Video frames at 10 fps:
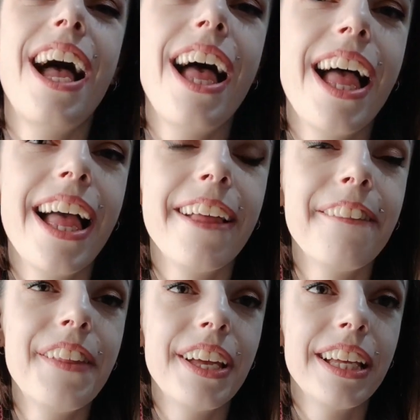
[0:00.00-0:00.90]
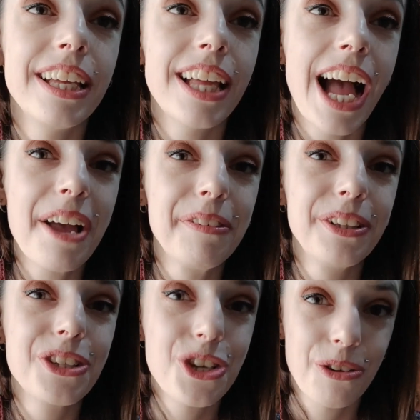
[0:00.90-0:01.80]
And I will
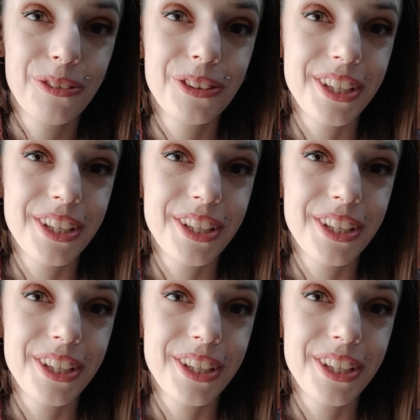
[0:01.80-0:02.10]
show you the